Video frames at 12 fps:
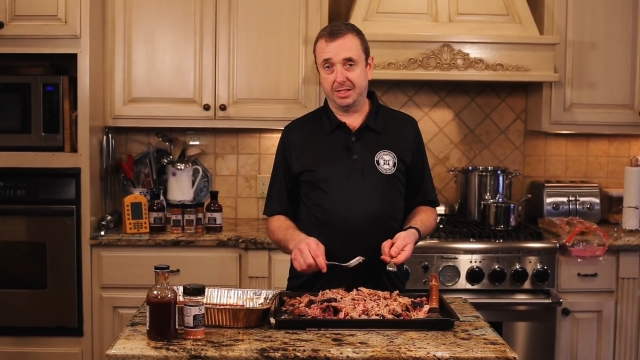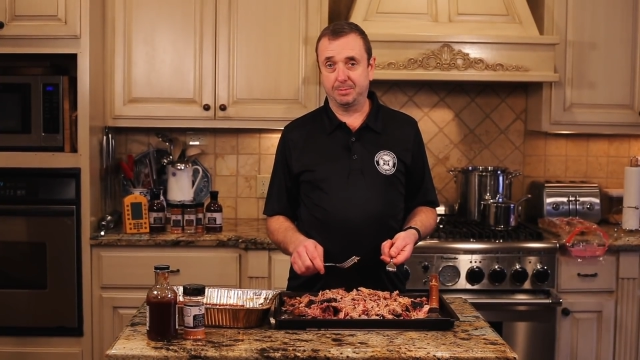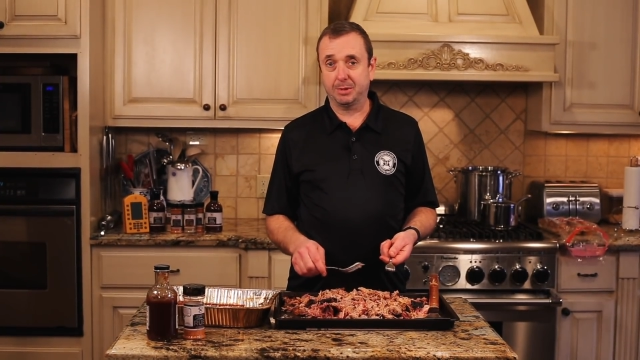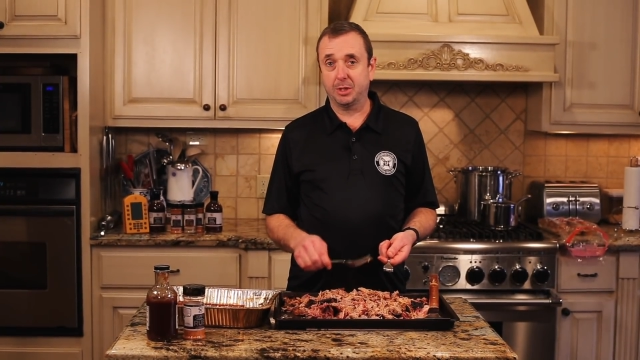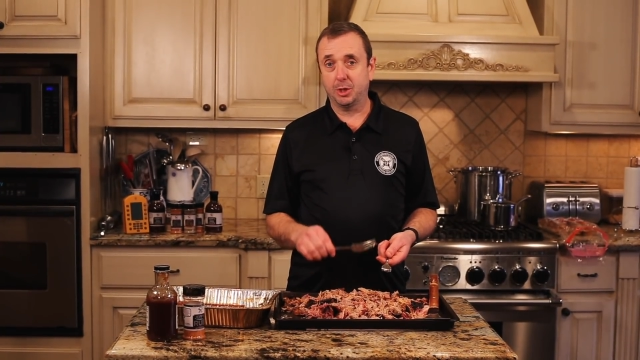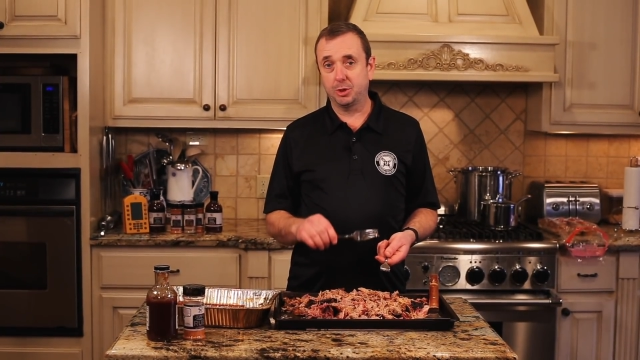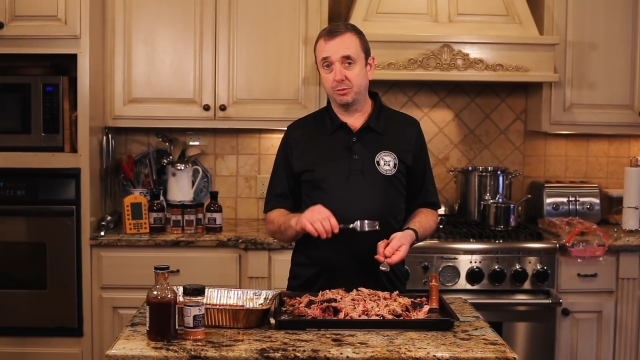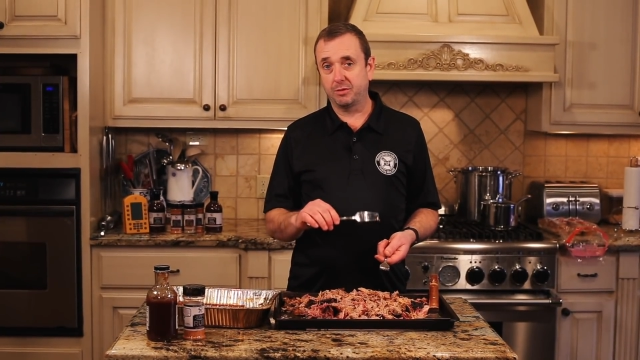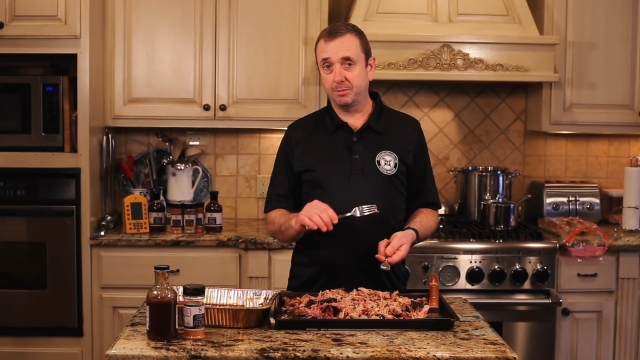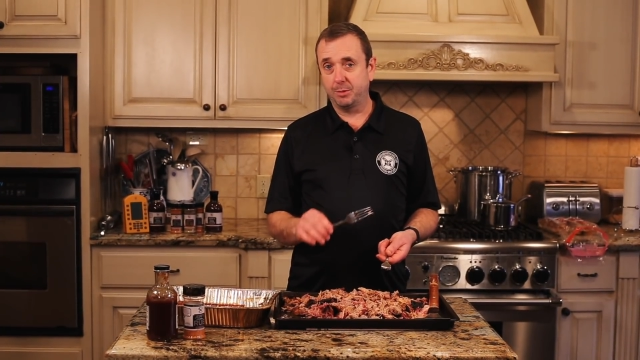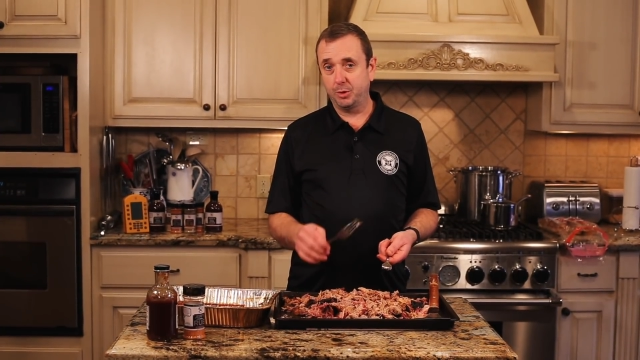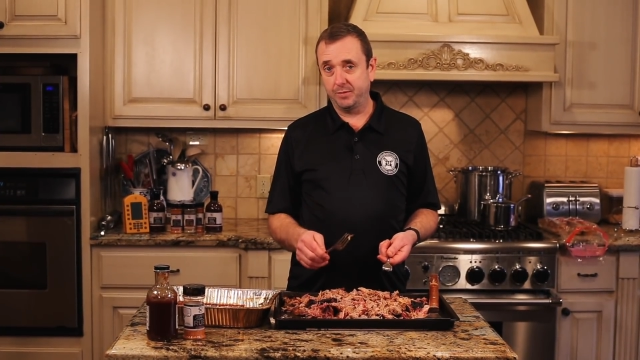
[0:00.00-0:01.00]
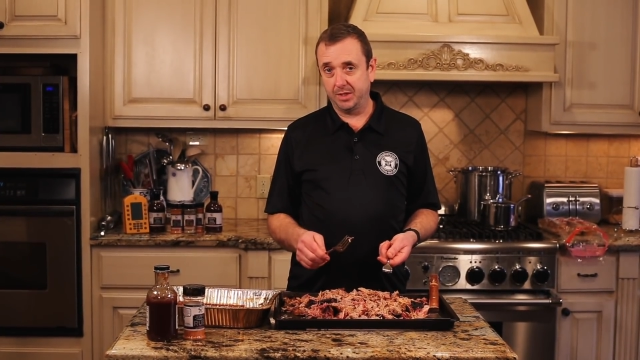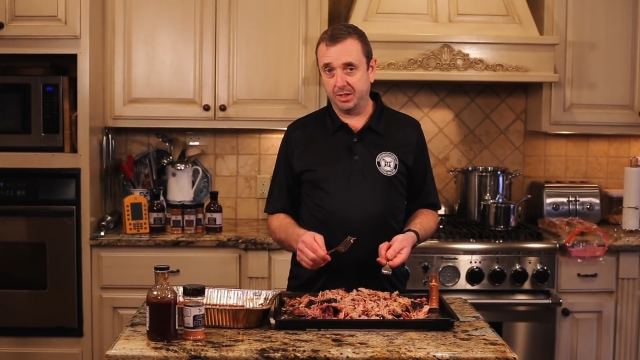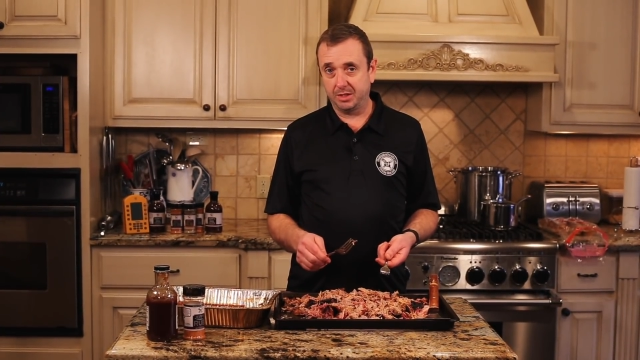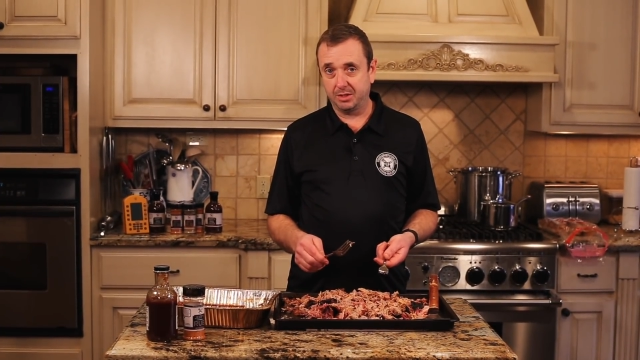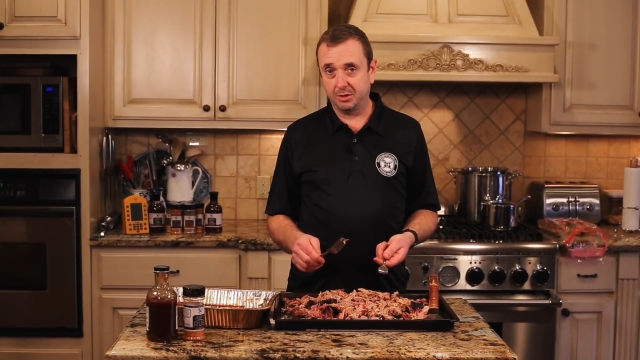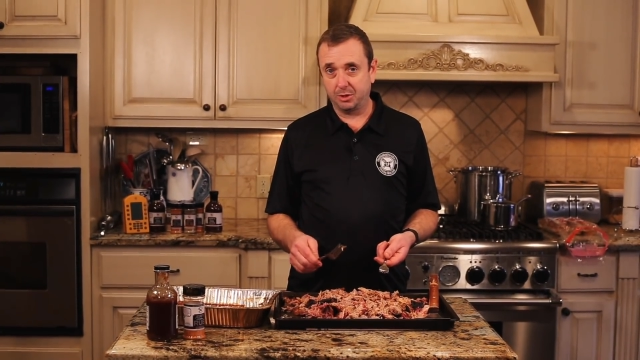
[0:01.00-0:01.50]
That's because you removed
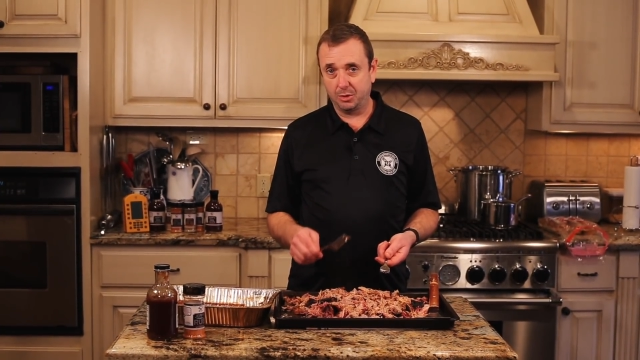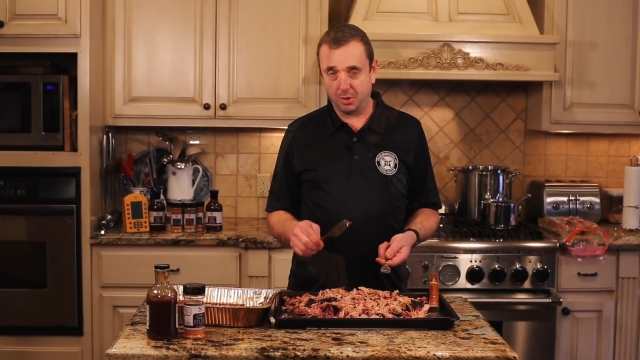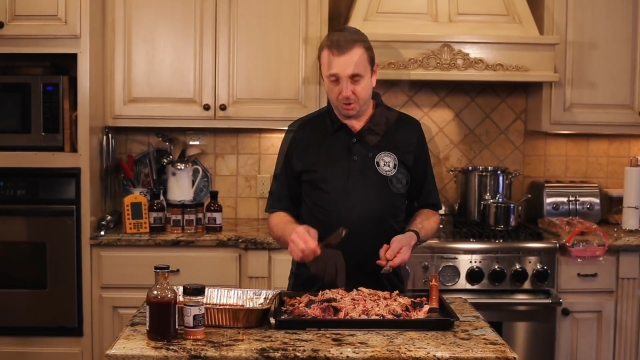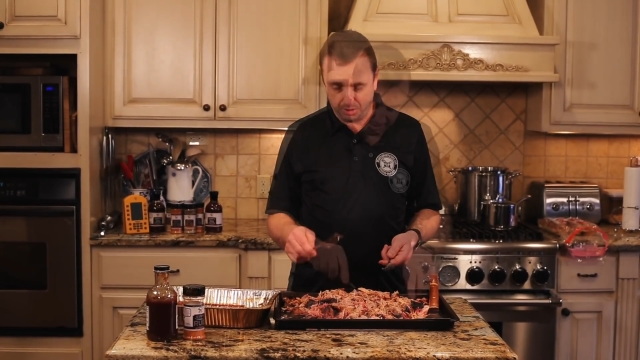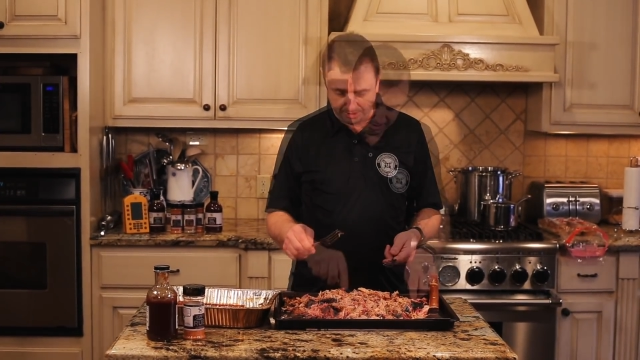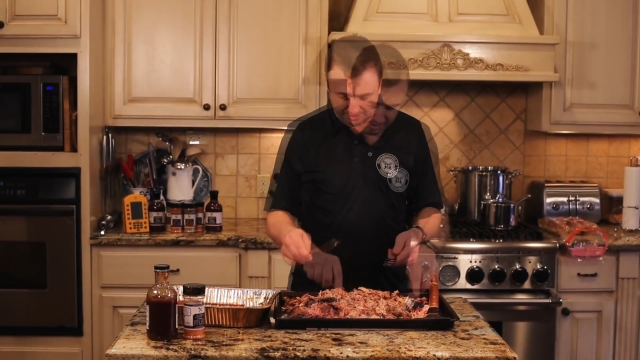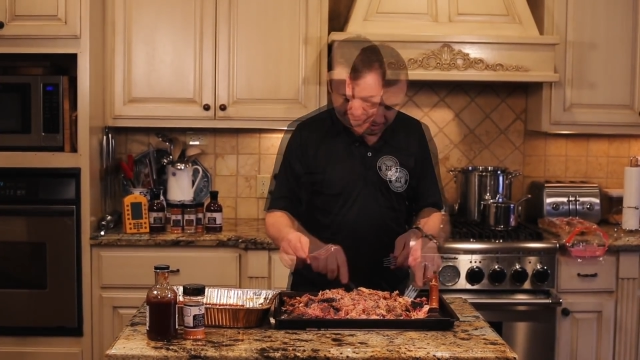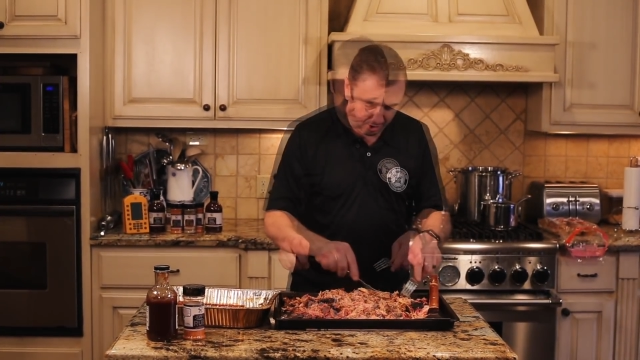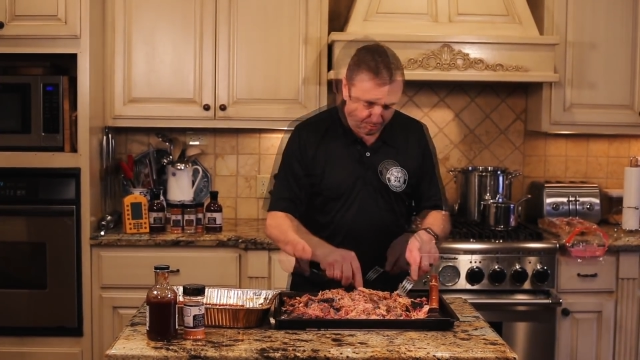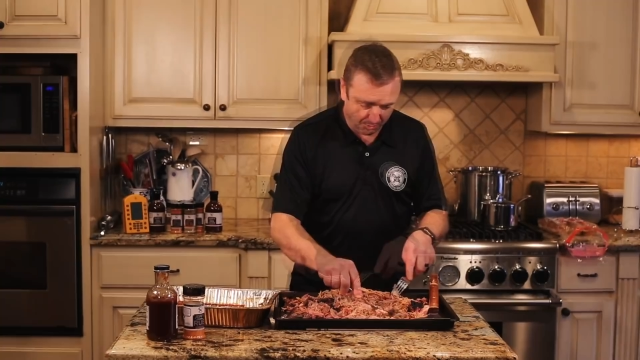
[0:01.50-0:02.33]
it too early.